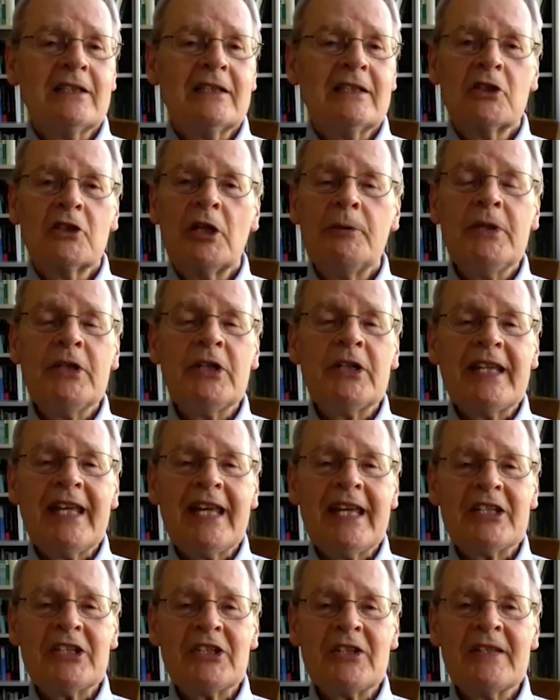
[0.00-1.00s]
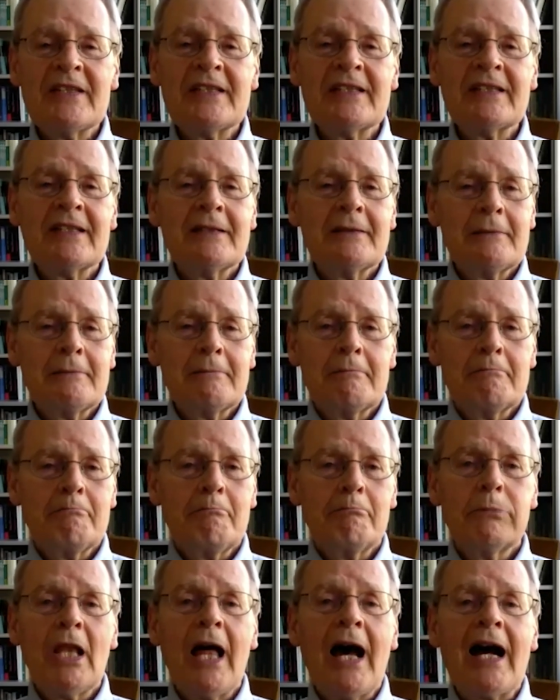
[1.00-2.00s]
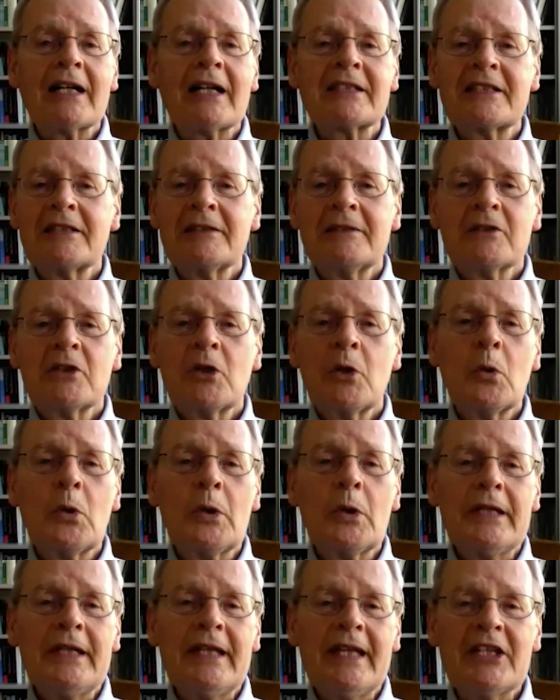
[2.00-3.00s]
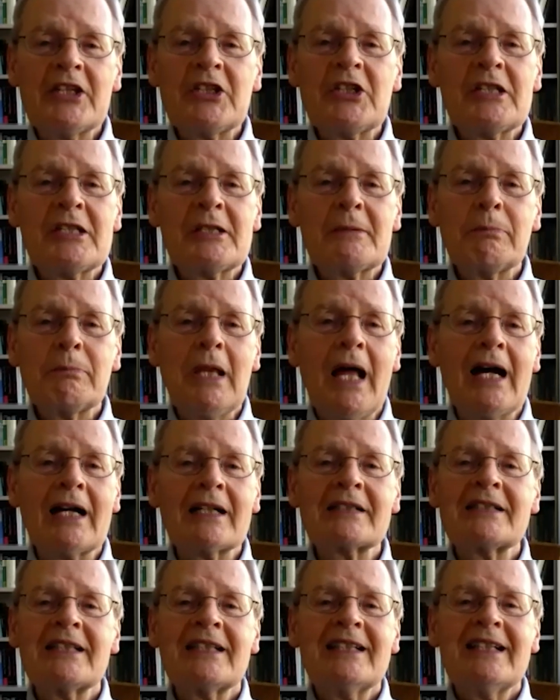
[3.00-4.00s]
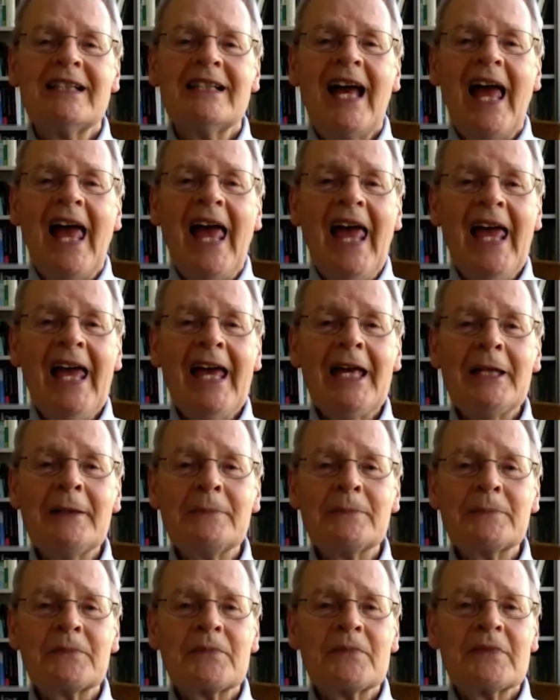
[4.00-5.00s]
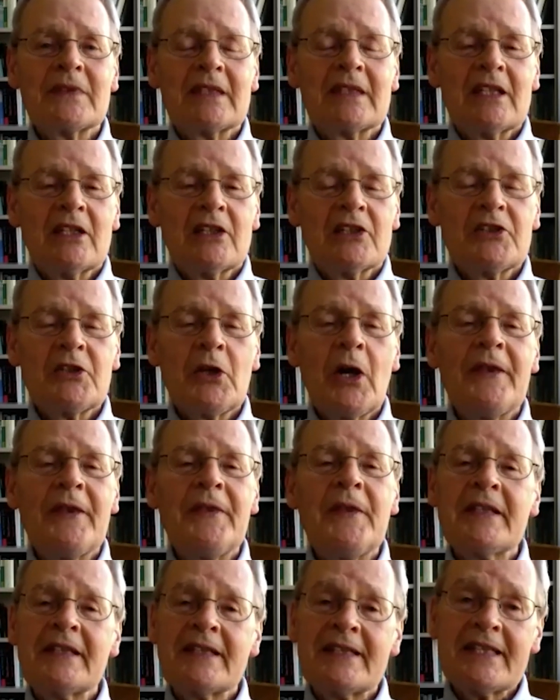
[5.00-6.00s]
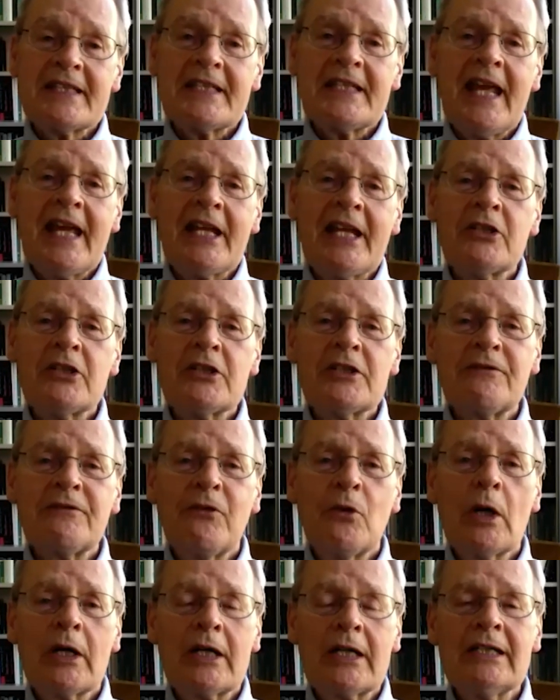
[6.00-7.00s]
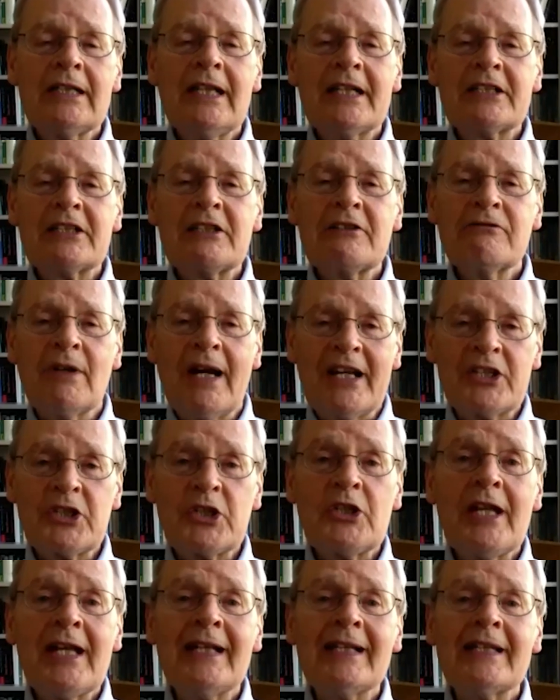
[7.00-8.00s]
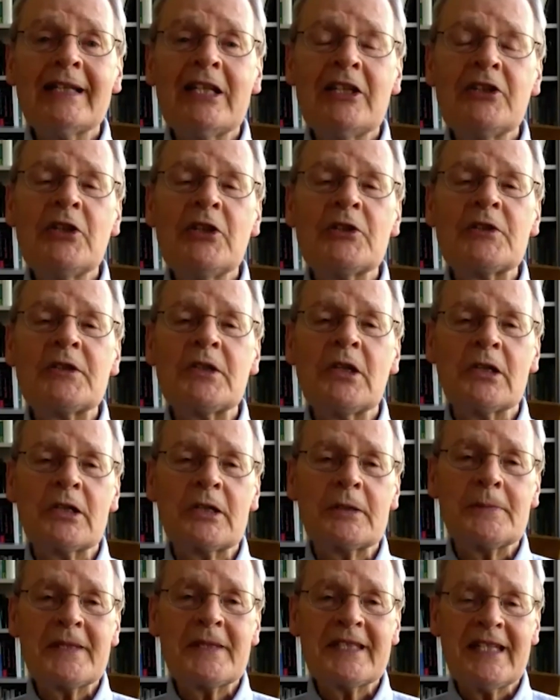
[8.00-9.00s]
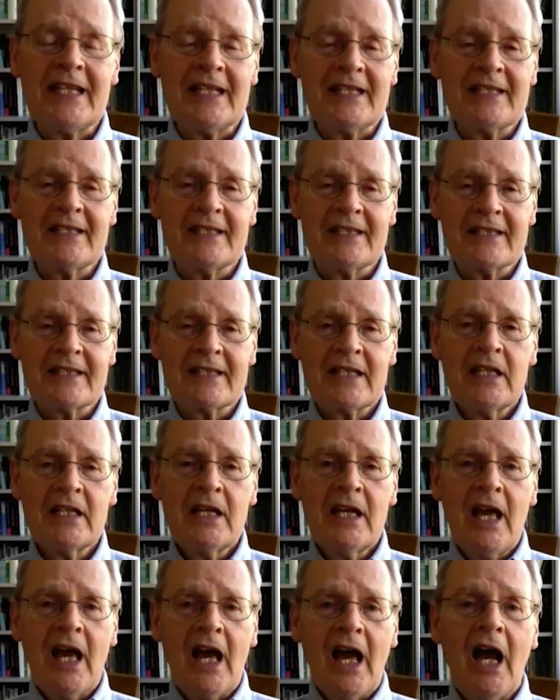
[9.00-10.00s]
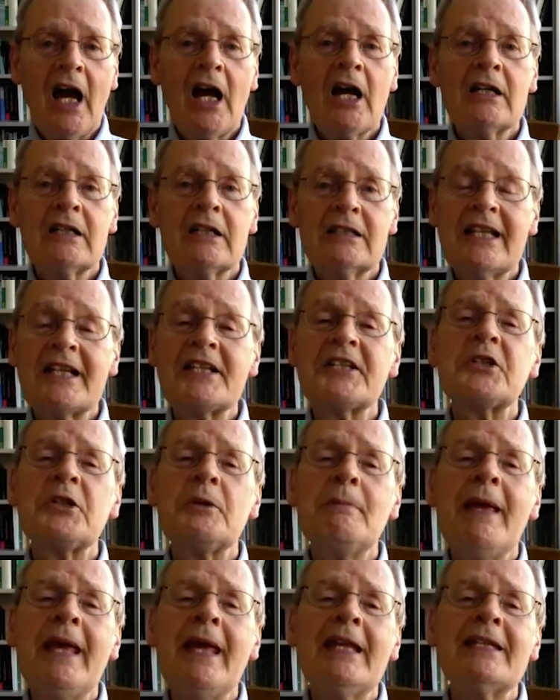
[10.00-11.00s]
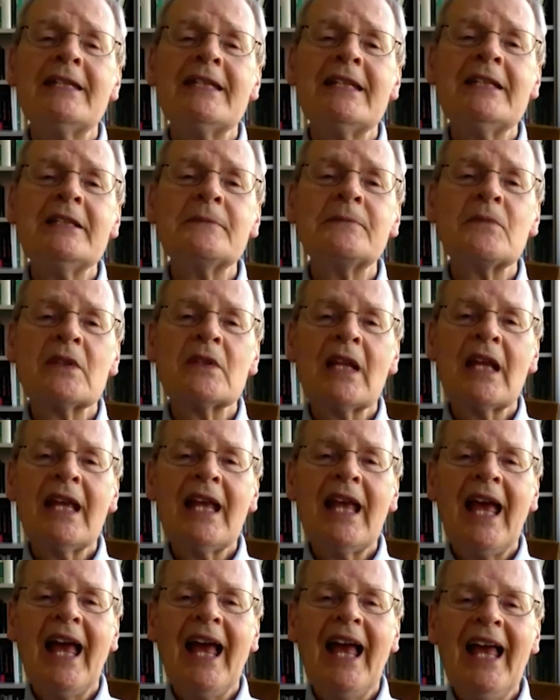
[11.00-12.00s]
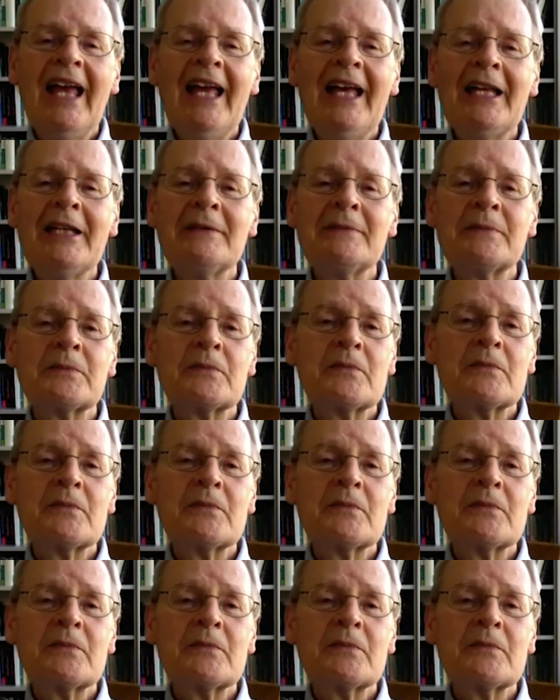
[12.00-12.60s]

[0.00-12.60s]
communications blocked, coordinations blocked, and so I think the standards for collective rationality in those circumstances are less demanding. And